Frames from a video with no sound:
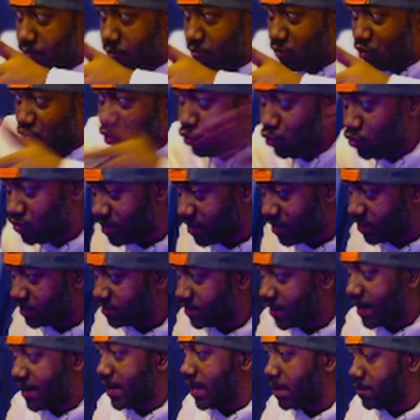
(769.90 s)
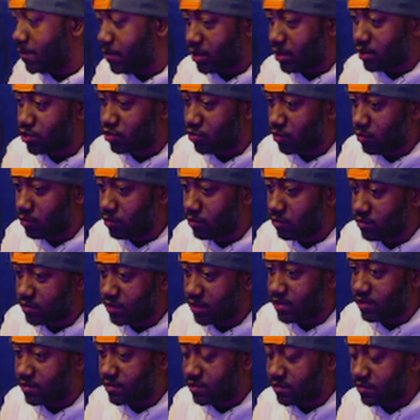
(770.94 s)
using dynamic controls?
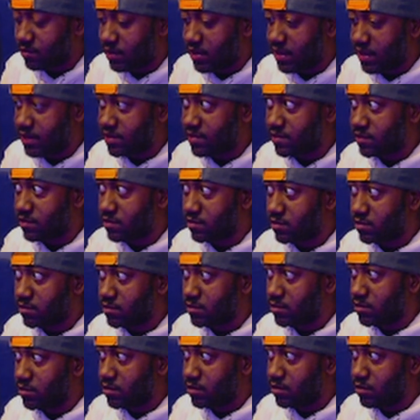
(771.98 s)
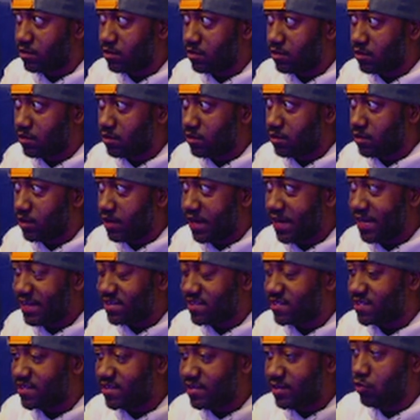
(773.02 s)
It's
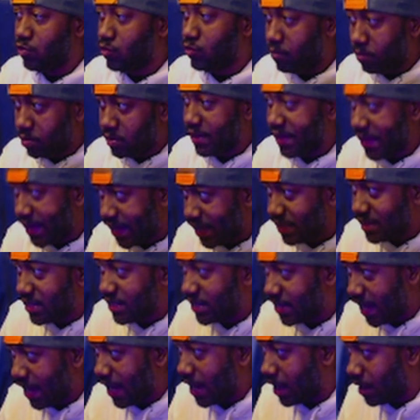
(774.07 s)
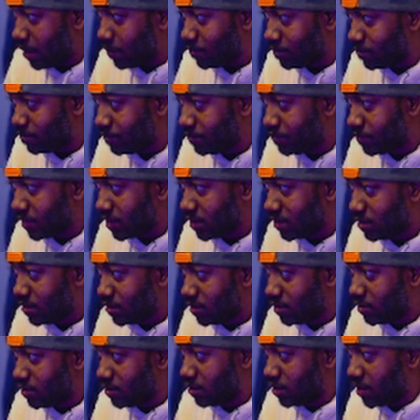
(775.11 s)
still playing the game.
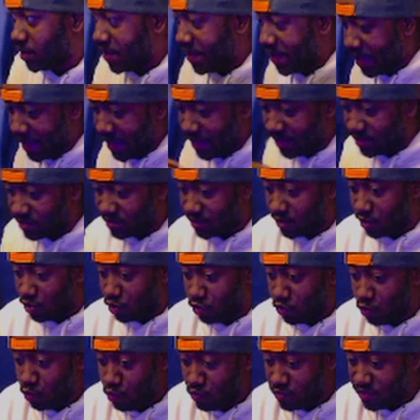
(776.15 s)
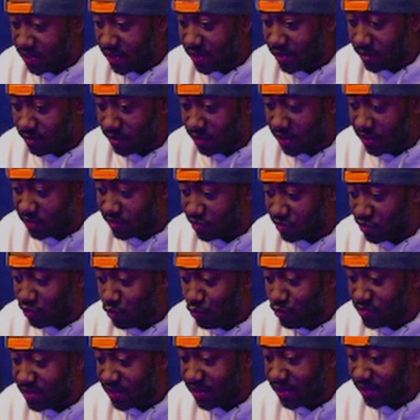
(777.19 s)
It's
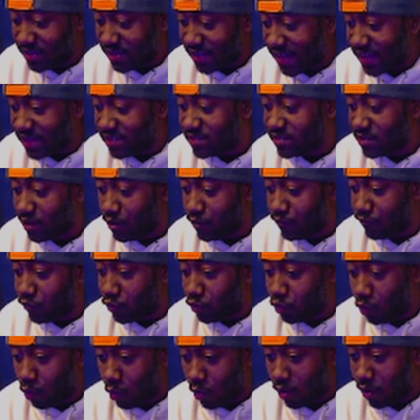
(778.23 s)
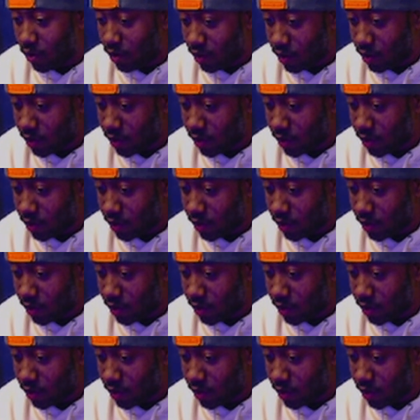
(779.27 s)
using less of your